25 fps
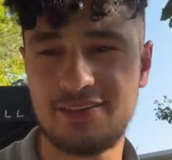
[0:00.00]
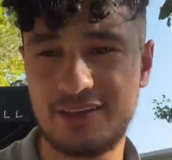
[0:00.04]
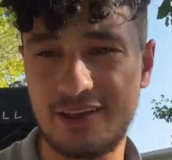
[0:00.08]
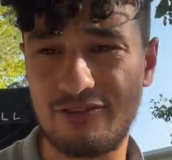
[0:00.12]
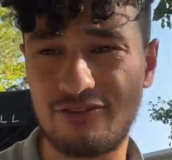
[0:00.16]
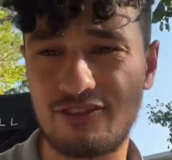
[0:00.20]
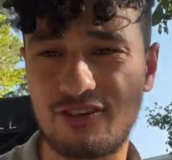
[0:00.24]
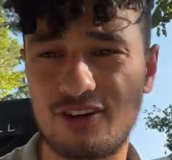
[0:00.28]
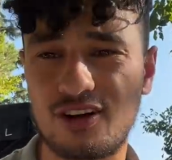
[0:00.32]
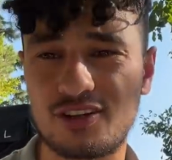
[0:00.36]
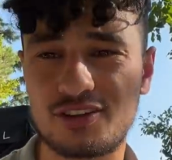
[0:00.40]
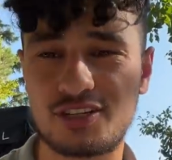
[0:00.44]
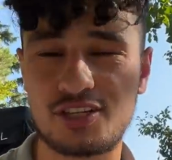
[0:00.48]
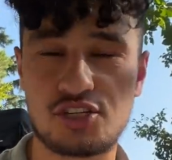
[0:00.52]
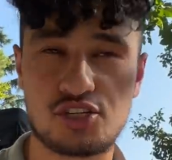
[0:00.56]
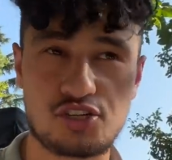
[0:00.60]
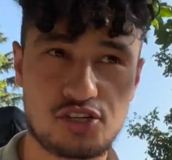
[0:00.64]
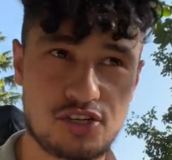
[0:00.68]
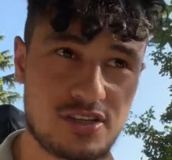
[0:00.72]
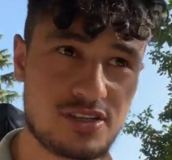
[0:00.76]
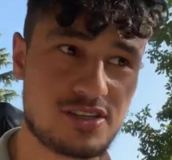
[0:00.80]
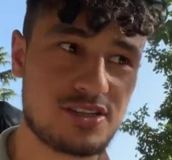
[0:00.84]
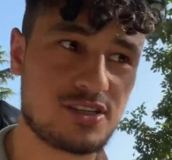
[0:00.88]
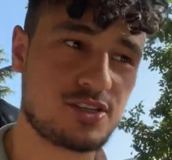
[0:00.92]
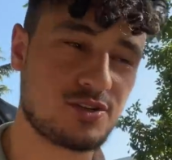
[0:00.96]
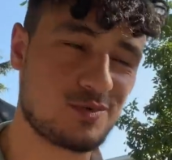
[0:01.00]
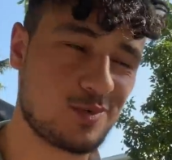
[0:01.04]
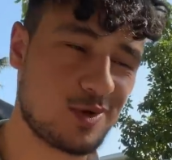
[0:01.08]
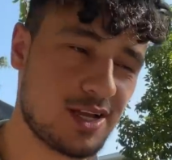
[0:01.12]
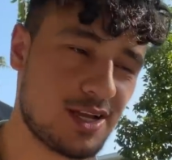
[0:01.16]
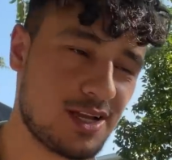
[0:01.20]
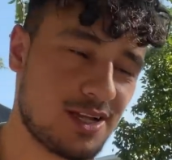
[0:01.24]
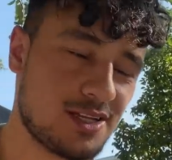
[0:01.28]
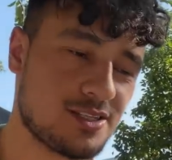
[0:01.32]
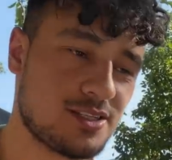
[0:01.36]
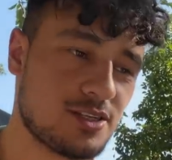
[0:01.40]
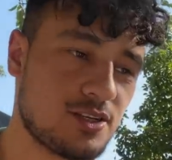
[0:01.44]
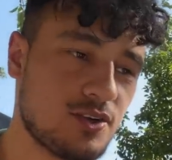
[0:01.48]
they forgot the drinks as
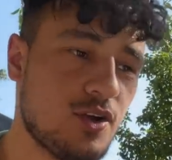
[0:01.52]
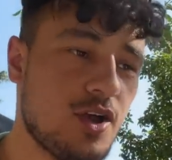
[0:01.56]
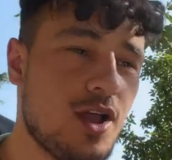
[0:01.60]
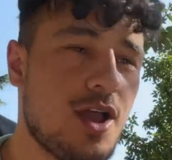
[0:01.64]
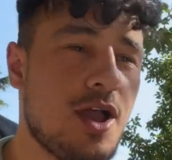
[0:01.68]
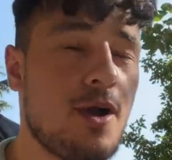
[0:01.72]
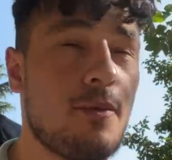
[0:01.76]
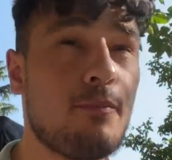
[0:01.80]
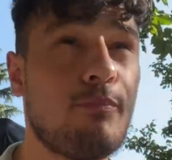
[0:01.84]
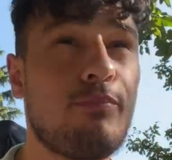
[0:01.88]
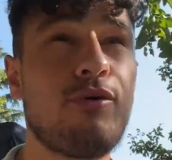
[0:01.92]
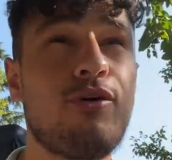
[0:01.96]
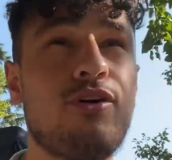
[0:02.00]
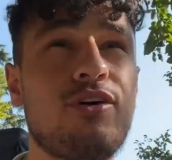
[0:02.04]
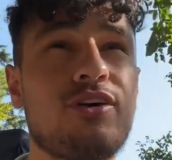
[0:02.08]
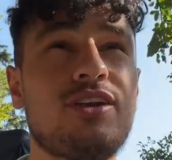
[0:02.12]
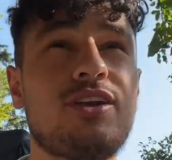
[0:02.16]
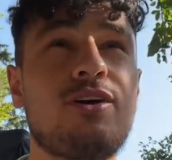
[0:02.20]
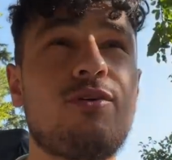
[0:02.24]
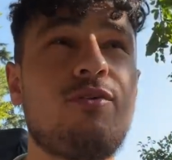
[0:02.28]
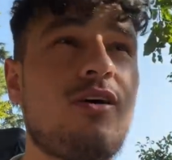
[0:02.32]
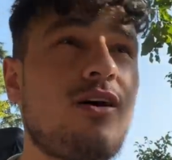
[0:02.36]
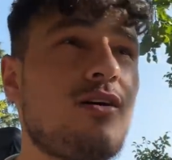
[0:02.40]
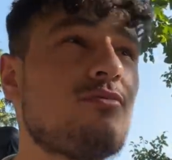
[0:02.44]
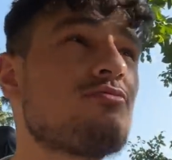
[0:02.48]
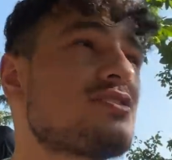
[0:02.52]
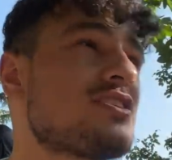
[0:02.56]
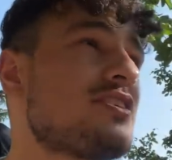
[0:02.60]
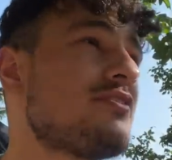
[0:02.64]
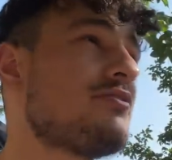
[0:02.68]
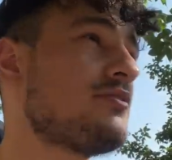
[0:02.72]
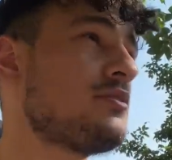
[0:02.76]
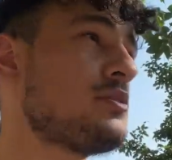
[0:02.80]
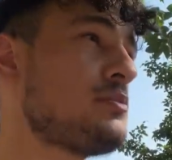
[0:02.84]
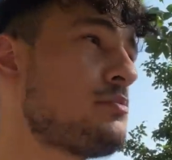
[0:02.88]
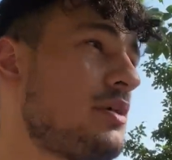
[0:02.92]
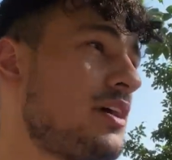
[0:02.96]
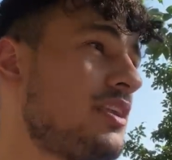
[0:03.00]
well, so... Yeah. But you know what, I was giving
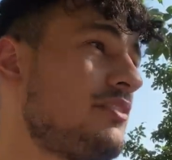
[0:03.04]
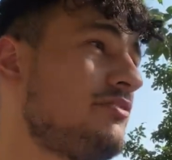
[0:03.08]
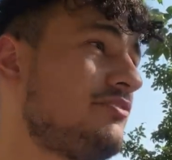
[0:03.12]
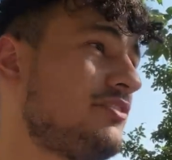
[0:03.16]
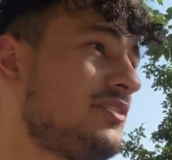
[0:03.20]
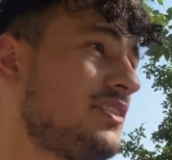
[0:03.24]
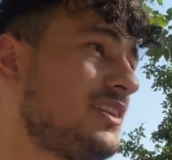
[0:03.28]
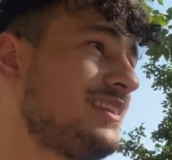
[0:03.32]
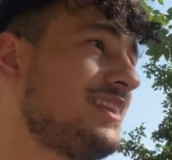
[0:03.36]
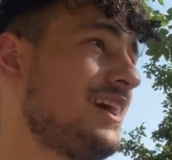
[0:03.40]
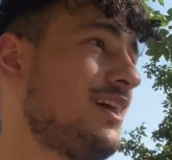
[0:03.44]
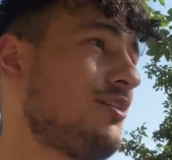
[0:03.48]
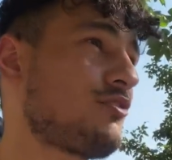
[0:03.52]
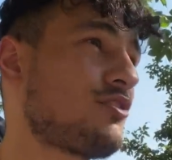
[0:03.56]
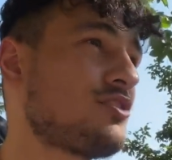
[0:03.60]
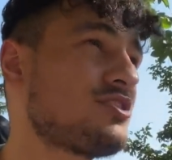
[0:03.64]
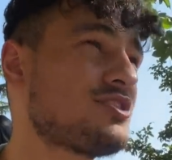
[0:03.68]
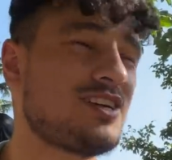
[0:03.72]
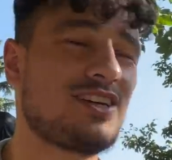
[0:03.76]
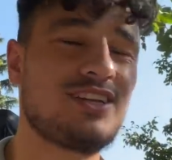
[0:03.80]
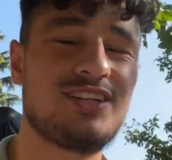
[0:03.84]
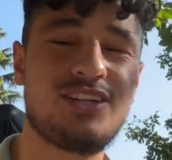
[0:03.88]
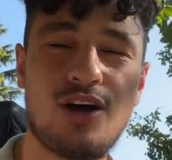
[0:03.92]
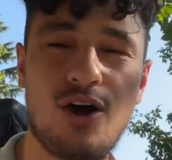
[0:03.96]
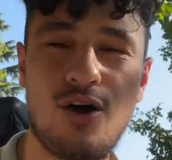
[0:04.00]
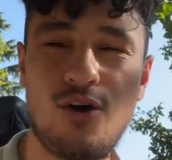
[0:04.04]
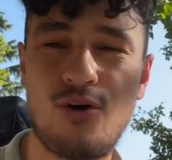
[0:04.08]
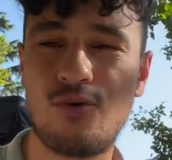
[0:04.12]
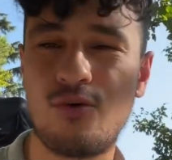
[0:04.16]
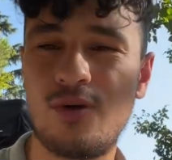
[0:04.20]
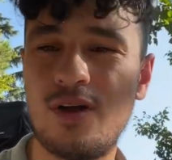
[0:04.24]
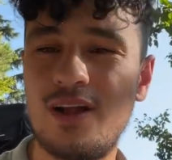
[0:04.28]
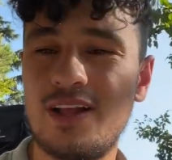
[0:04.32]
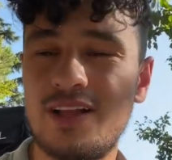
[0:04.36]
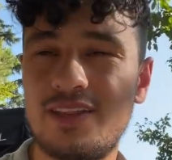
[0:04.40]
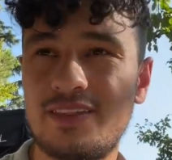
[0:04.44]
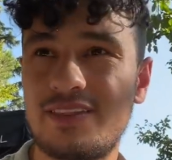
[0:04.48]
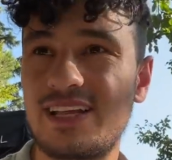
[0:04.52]
them the benefit of the doubt, because okay, I
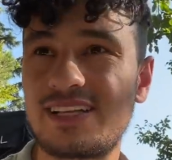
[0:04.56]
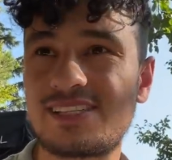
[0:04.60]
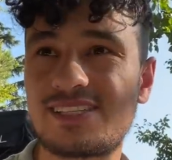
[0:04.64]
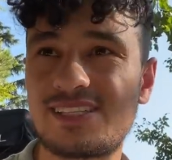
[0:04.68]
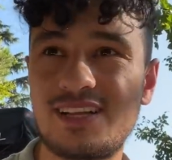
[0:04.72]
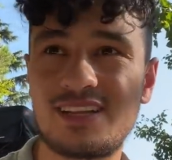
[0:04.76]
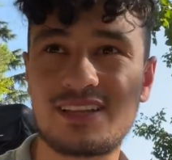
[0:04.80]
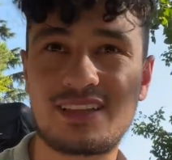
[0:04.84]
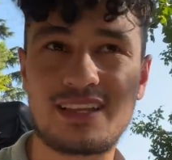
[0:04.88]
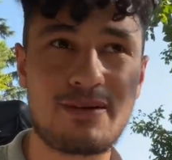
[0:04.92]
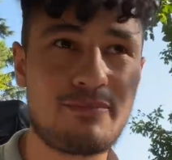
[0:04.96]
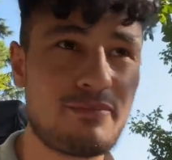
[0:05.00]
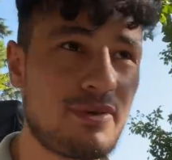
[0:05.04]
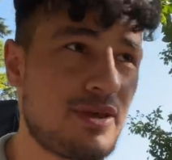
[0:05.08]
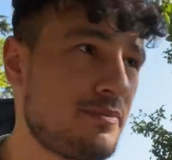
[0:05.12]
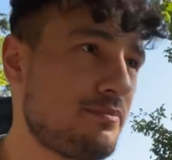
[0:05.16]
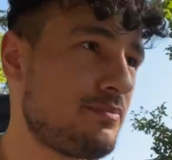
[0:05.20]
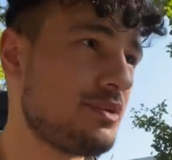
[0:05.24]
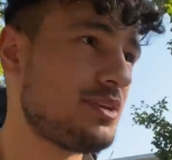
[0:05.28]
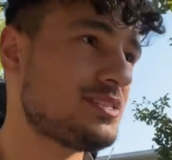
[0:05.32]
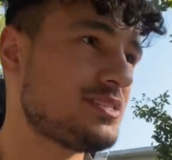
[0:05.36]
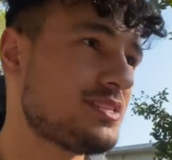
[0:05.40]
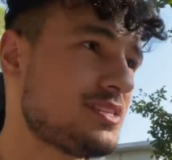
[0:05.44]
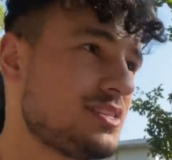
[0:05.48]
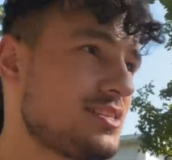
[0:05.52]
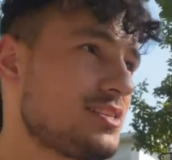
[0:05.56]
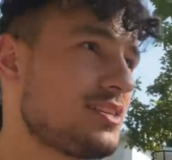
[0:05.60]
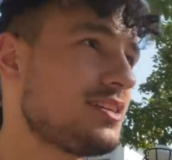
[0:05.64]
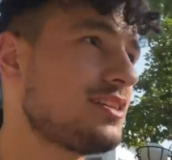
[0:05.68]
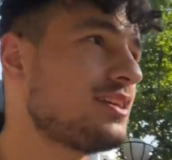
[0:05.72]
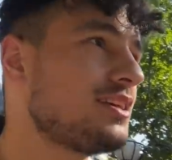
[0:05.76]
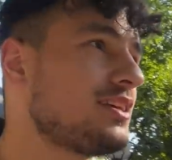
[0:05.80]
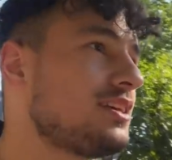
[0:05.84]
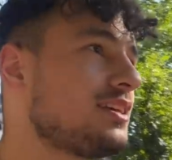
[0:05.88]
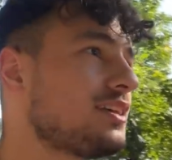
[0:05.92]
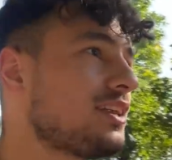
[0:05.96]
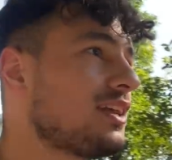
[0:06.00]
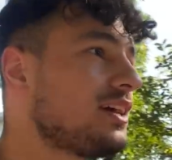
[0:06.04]
know that's not their main business. I
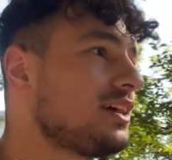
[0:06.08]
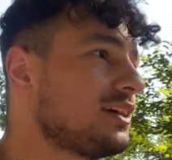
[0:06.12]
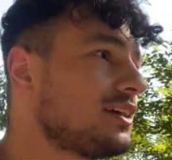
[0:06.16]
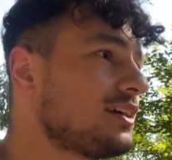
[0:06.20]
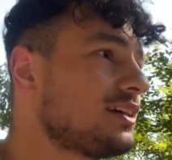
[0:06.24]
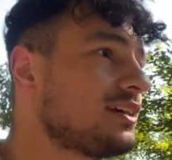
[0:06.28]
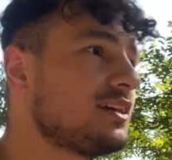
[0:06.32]
think, like,